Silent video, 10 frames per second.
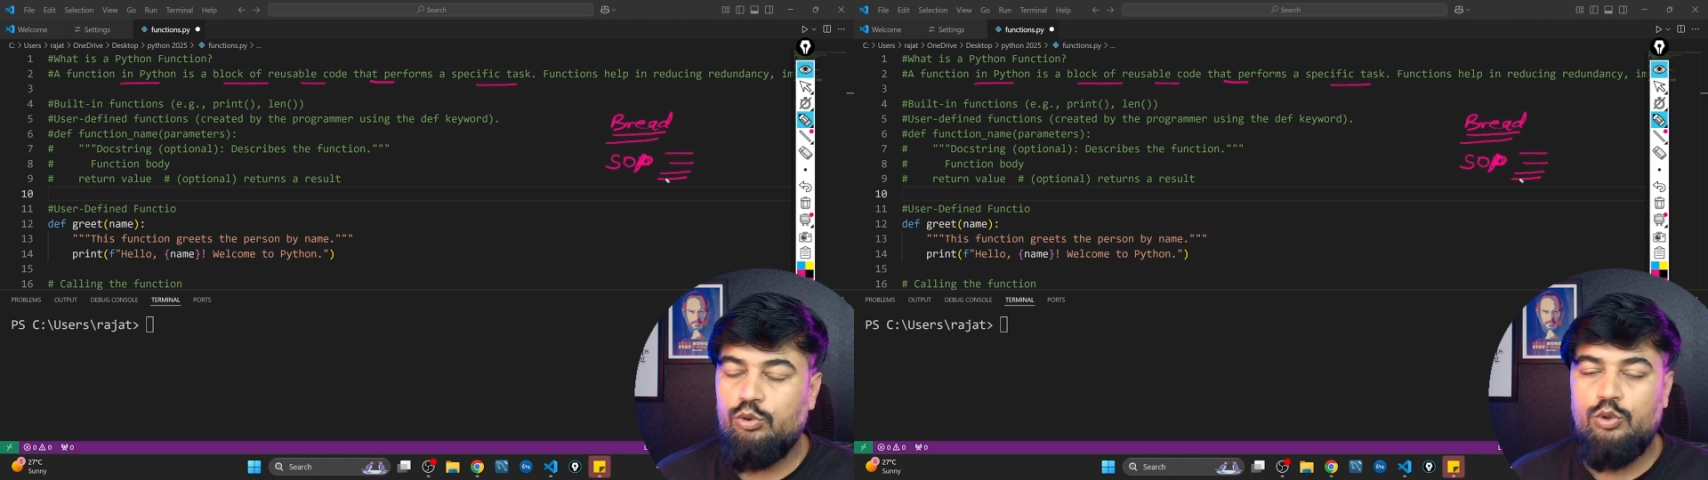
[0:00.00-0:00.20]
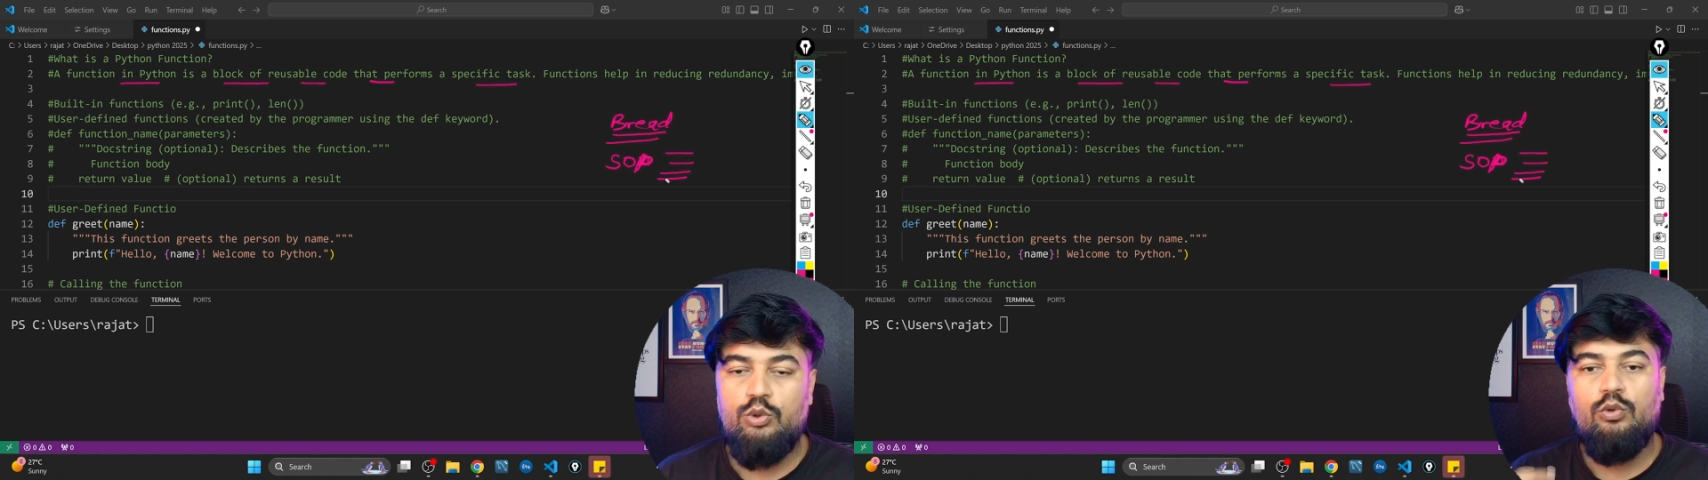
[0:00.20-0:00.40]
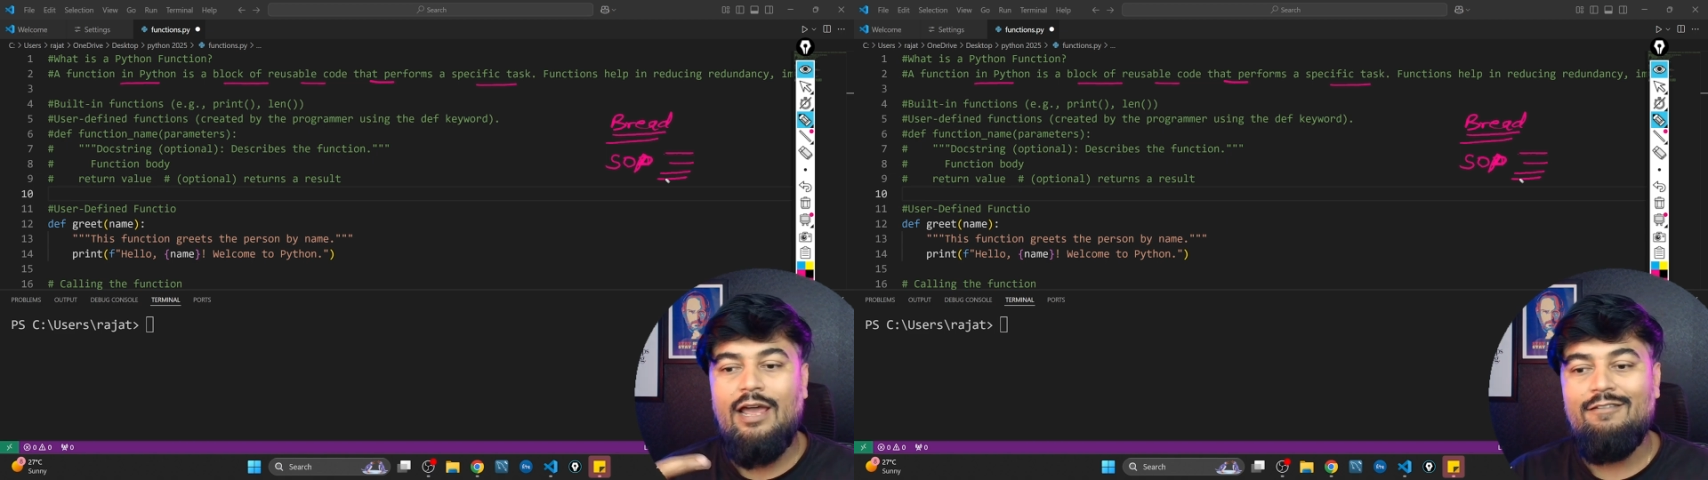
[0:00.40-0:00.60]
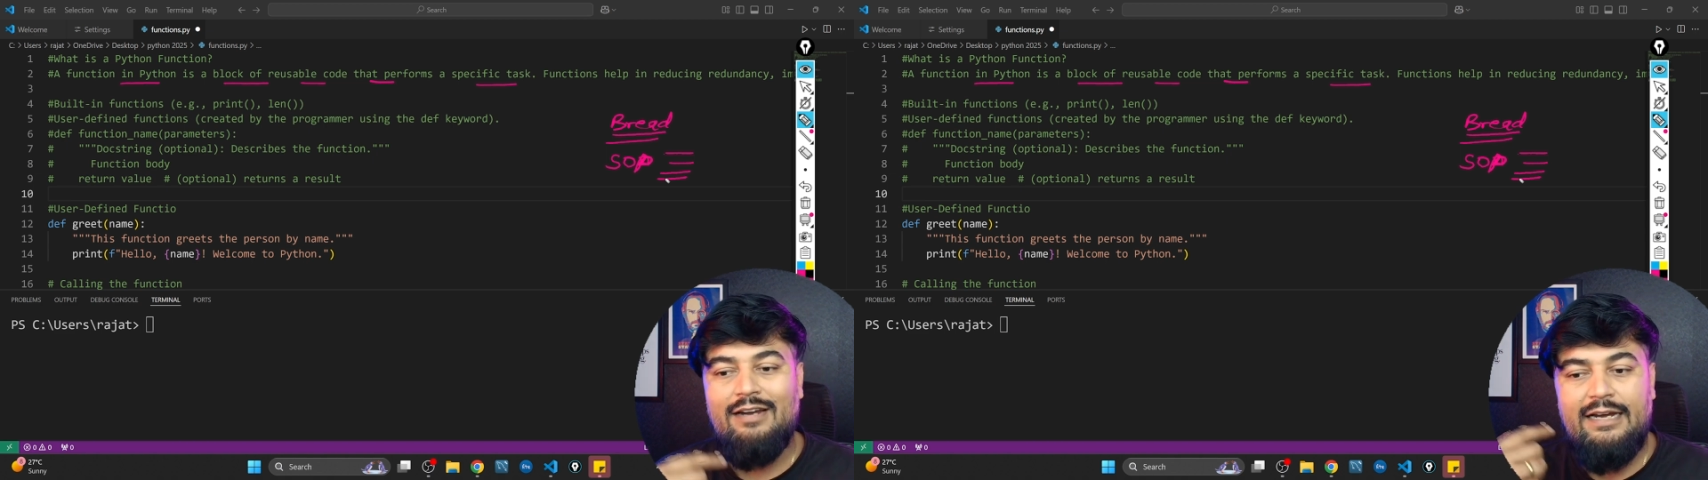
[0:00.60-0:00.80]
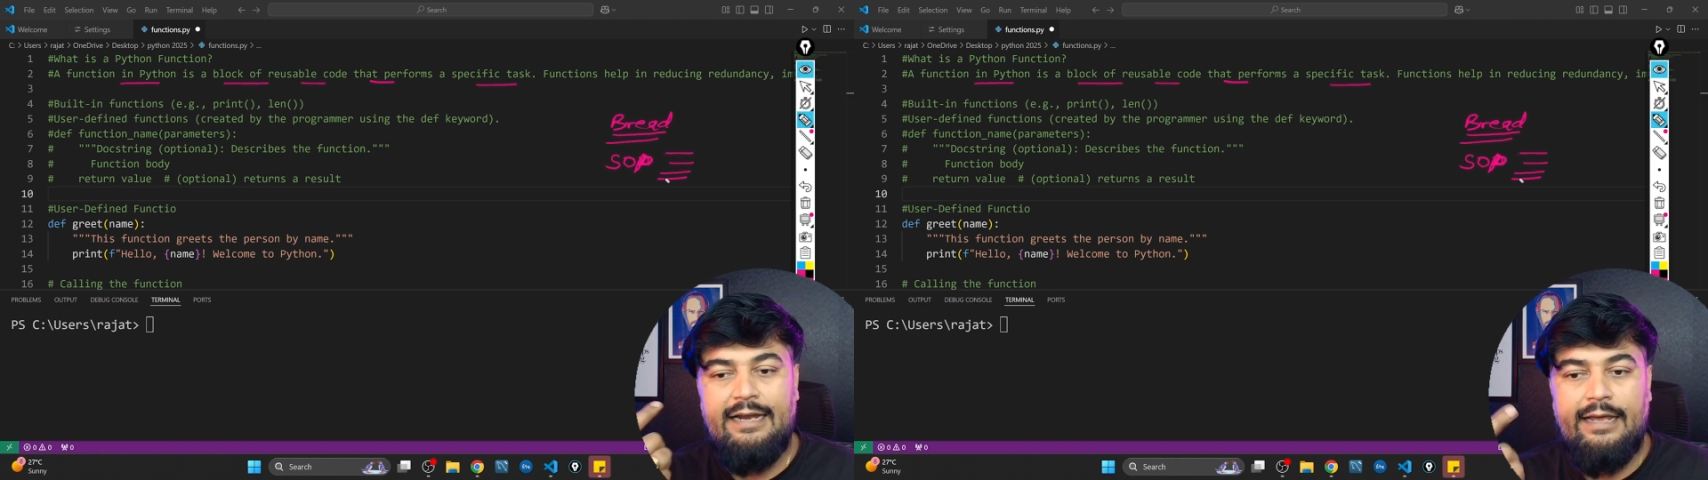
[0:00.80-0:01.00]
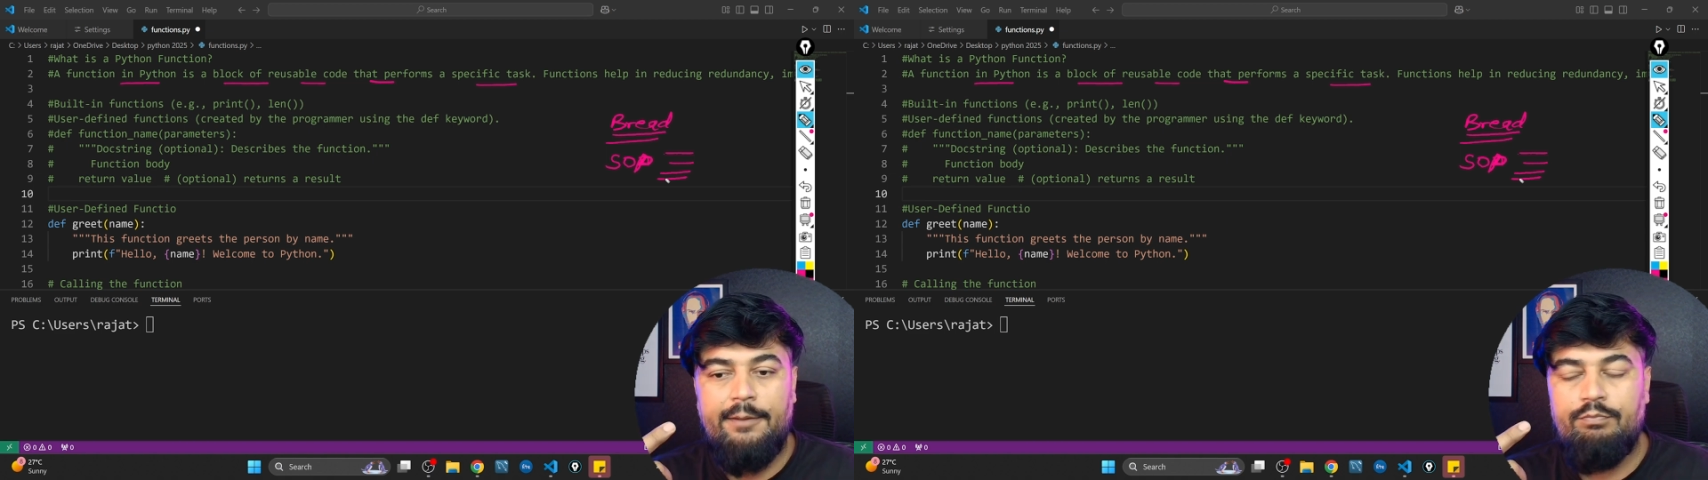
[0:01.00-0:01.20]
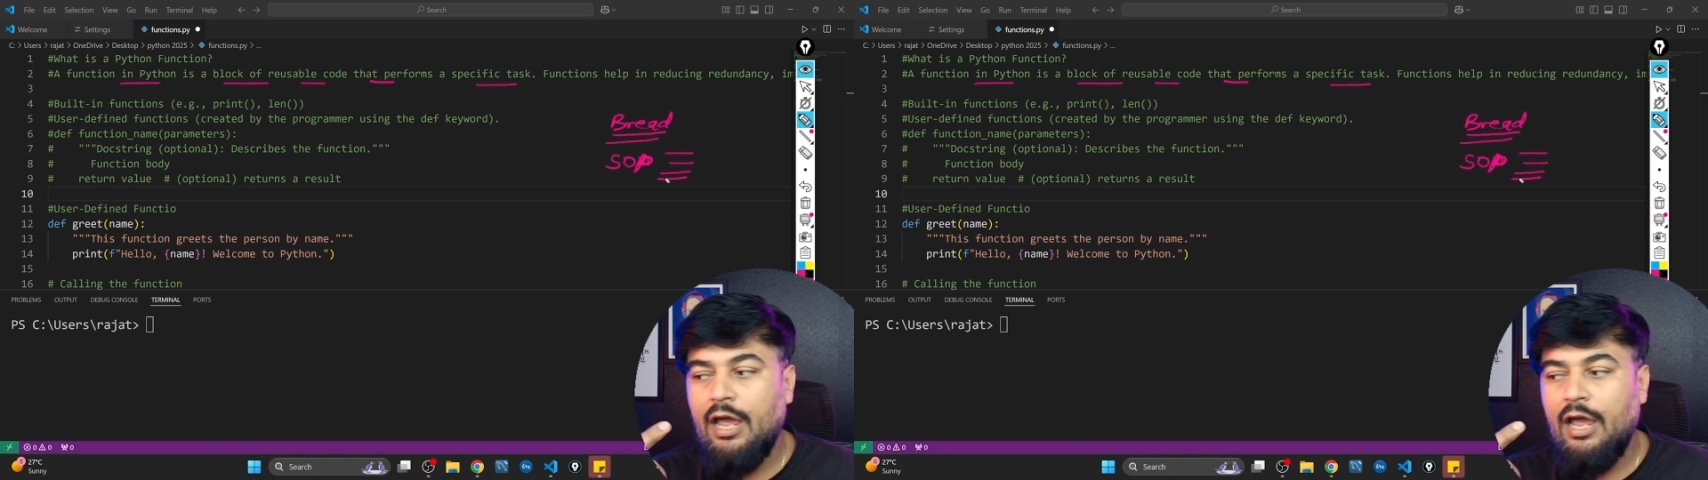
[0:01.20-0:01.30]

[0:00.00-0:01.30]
to do every day,